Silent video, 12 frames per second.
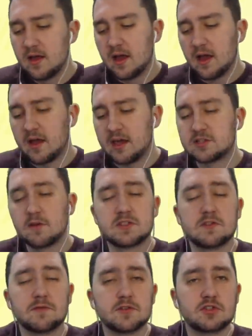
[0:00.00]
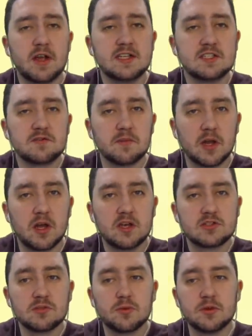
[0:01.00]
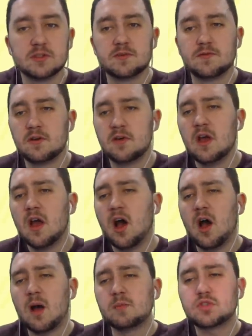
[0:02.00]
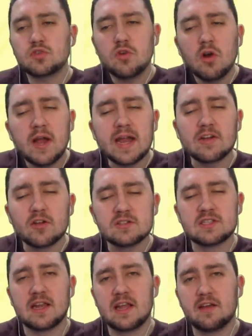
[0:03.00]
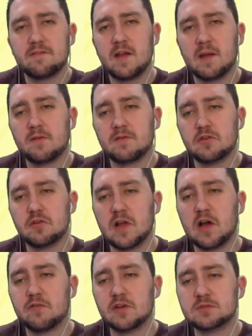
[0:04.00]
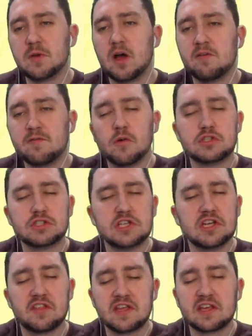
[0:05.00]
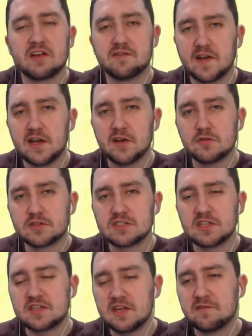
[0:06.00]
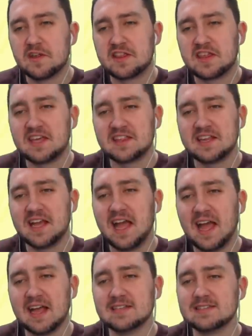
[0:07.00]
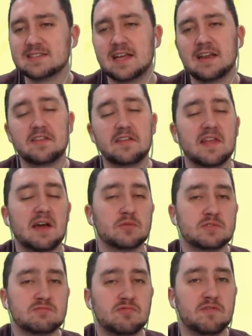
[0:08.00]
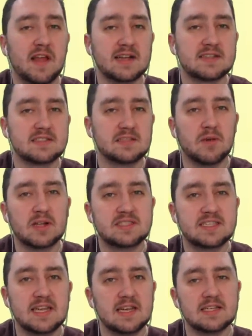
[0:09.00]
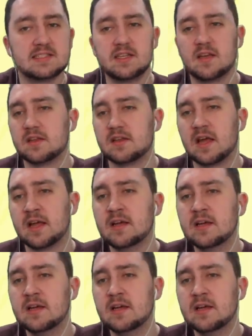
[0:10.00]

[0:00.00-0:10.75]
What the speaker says: It's obviously frustrating from an Arsenal point of view. I'm trying not to let it affect my view of Vlahovic, but unfortunately, I think I've failed because I definitely think that it has. And I think that was reflected in my tier list the other day.